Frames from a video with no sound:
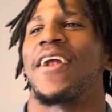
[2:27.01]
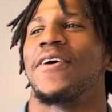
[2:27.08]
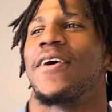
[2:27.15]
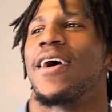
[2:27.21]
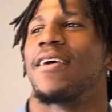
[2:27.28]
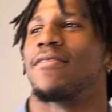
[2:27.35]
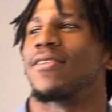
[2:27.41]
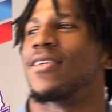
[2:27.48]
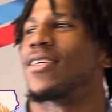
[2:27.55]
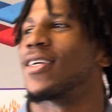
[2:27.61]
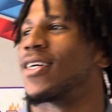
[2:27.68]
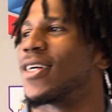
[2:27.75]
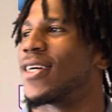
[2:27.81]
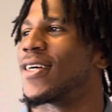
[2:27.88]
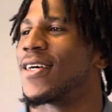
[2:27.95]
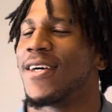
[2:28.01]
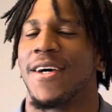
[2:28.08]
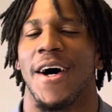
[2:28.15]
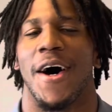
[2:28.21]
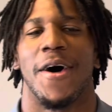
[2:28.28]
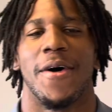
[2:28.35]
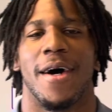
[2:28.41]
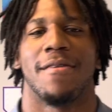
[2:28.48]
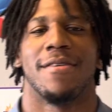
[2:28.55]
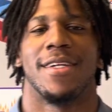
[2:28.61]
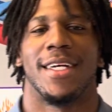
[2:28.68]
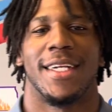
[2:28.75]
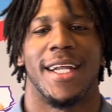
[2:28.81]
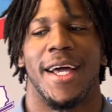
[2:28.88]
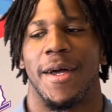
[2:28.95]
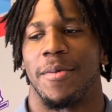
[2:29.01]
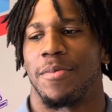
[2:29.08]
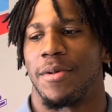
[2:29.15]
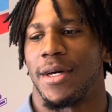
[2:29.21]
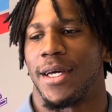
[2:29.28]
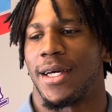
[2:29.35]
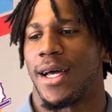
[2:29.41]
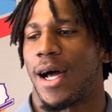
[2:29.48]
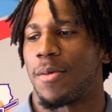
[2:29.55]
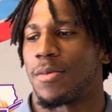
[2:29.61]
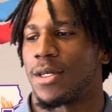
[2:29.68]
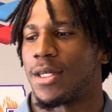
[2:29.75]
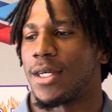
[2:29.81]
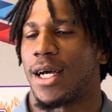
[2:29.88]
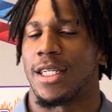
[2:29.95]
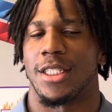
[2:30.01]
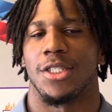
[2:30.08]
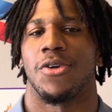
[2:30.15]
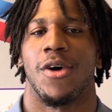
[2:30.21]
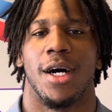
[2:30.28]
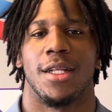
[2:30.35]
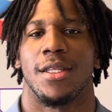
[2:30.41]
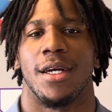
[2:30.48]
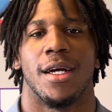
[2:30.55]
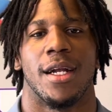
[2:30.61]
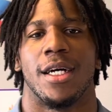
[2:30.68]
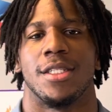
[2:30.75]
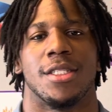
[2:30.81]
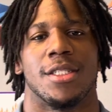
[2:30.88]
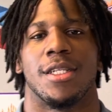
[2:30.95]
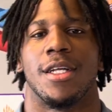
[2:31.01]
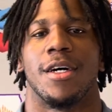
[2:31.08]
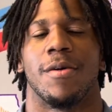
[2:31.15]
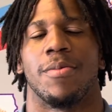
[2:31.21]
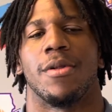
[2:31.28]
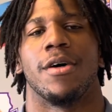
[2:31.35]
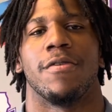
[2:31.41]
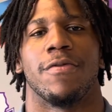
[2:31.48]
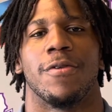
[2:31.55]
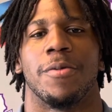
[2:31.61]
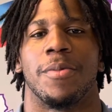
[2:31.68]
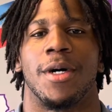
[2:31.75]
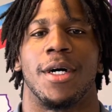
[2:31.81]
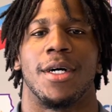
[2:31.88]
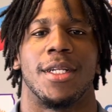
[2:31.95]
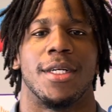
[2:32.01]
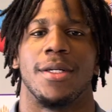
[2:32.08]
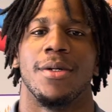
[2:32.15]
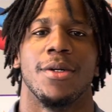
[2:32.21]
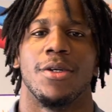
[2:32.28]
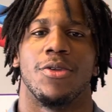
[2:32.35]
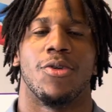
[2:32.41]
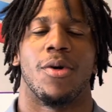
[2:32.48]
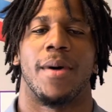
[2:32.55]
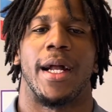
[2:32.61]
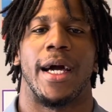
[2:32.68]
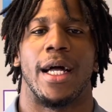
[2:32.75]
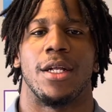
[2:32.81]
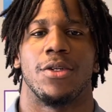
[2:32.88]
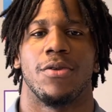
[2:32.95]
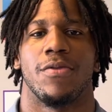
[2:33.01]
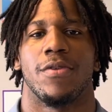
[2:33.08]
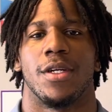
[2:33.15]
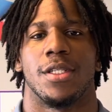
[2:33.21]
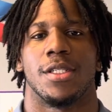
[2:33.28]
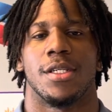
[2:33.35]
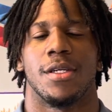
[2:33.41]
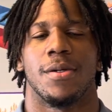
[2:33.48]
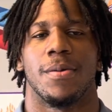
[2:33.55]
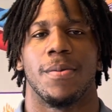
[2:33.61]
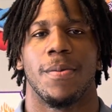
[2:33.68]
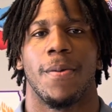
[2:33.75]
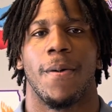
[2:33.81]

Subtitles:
don't have a nickname, but I mean, I just go out there and I just love playing football and doing what I got to do for the team.